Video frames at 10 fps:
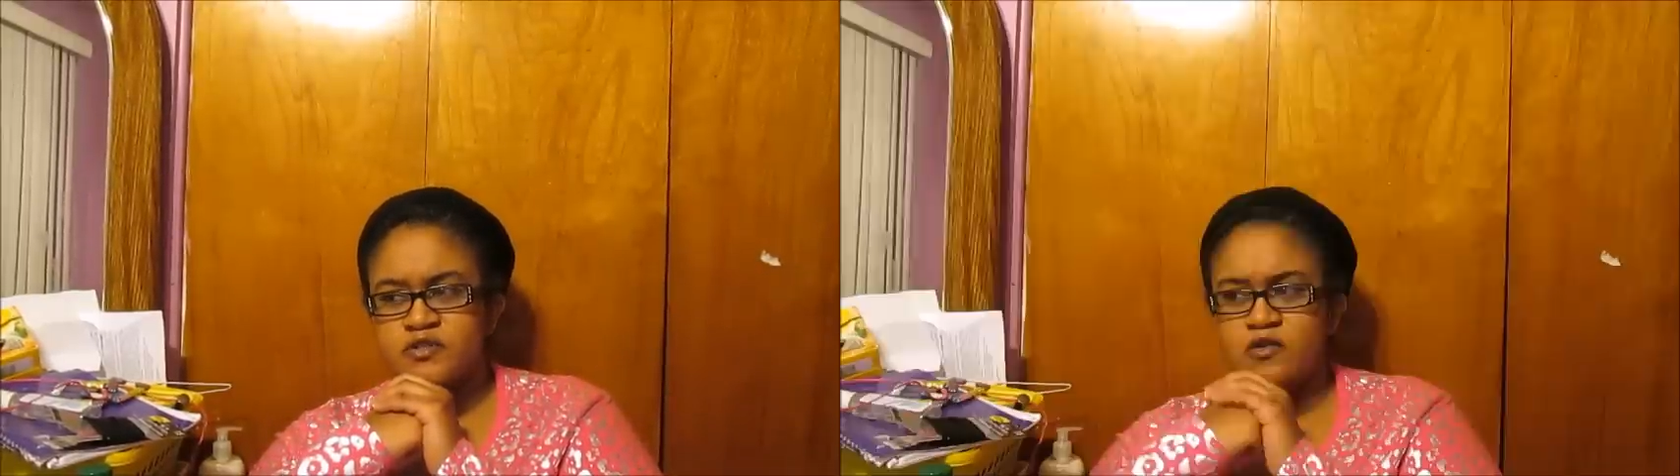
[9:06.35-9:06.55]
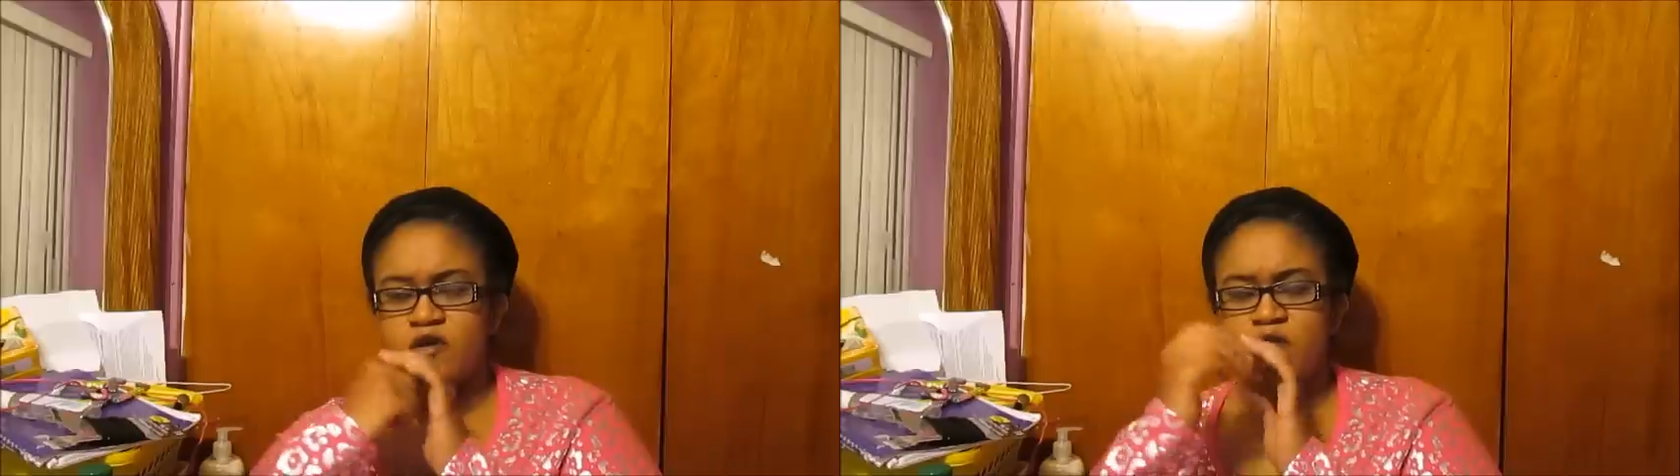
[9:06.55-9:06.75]

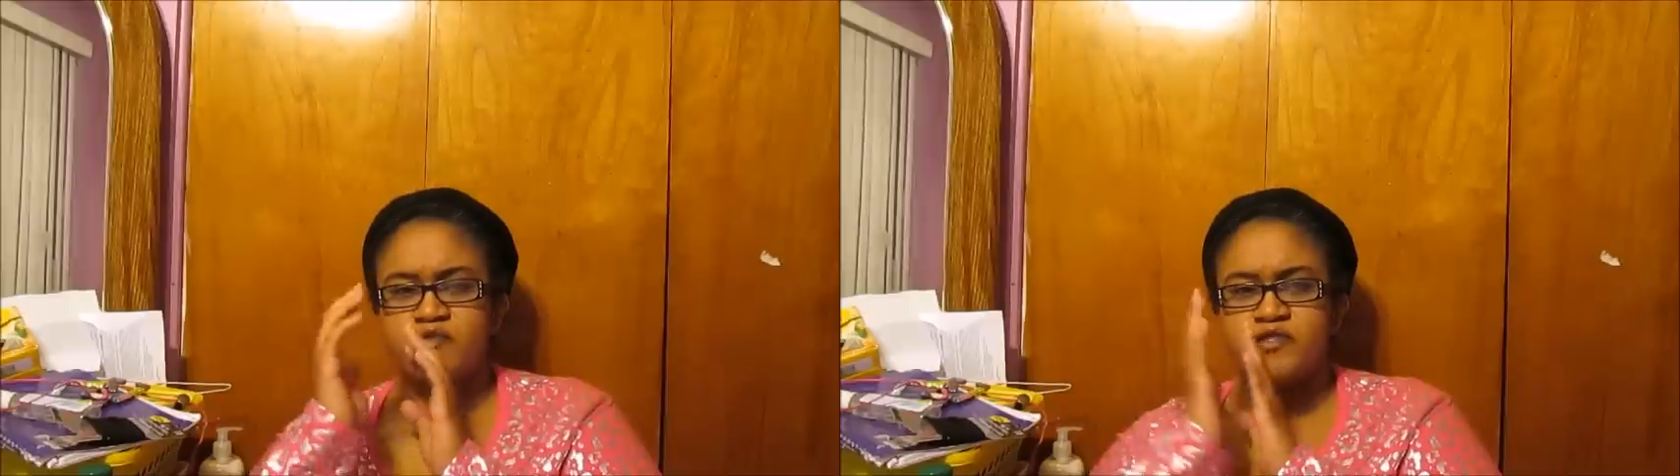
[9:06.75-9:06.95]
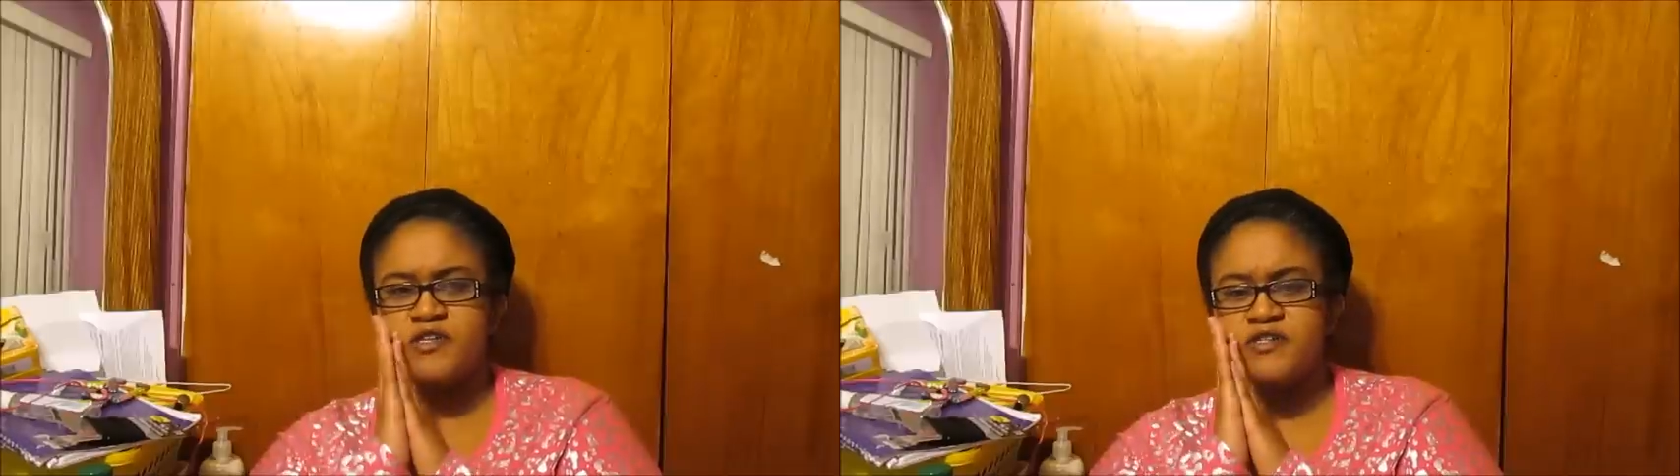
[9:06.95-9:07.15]
you know,
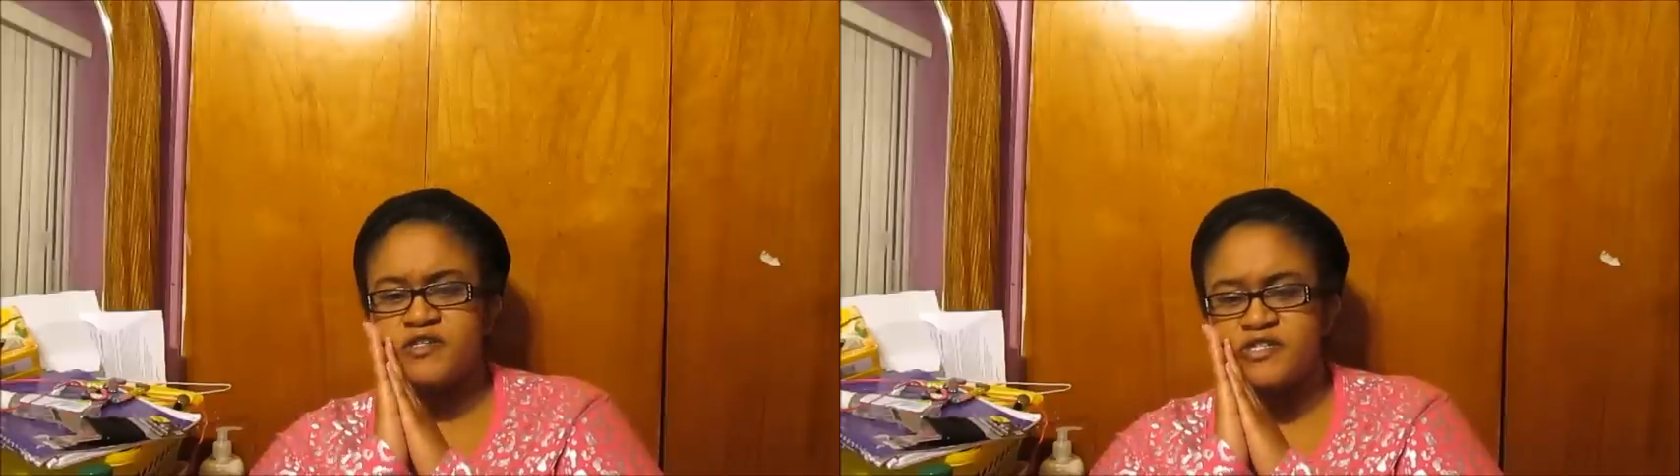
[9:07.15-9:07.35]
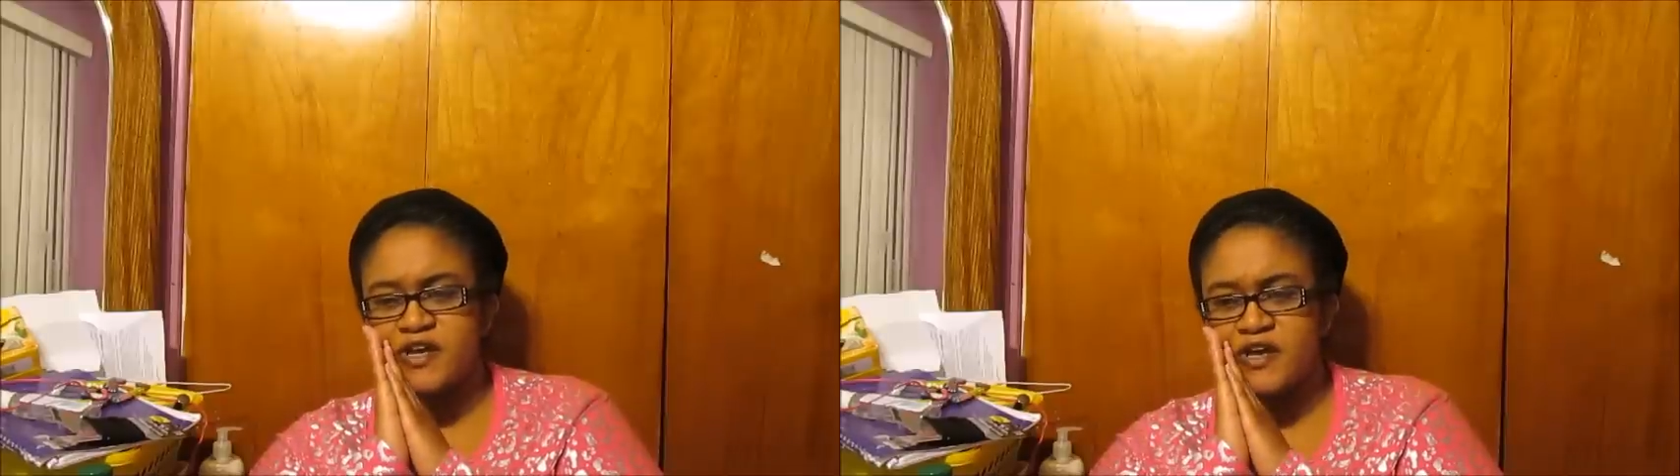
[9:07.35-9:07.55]
couple
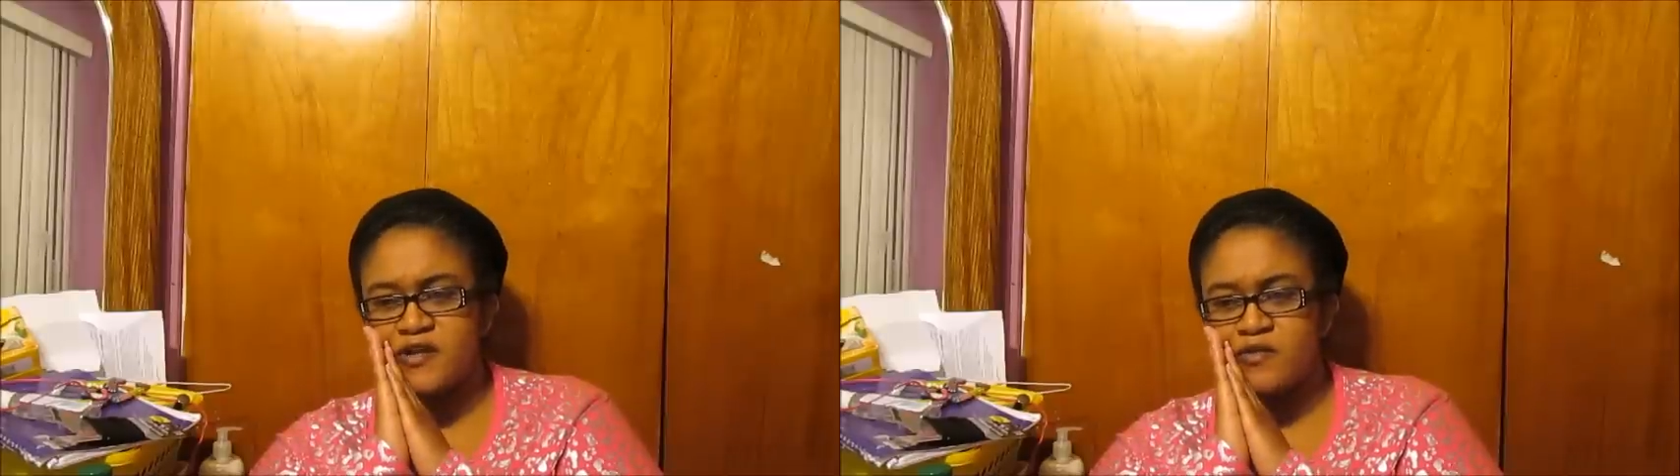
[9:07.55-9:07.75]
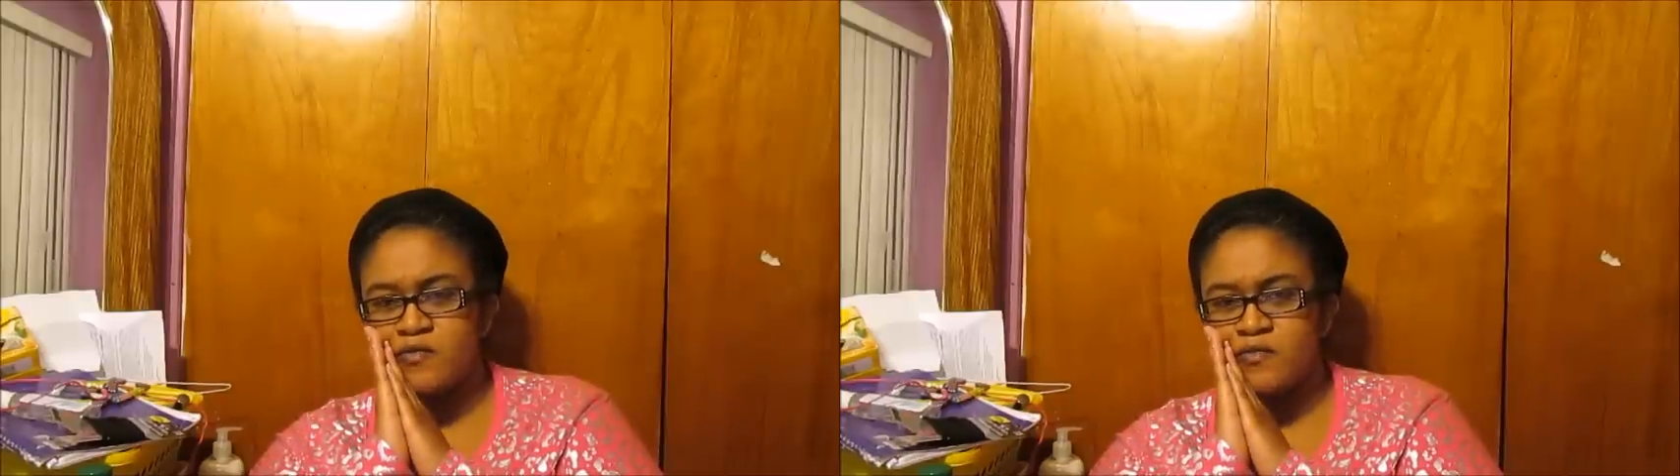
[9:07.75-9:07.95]
seasons stay?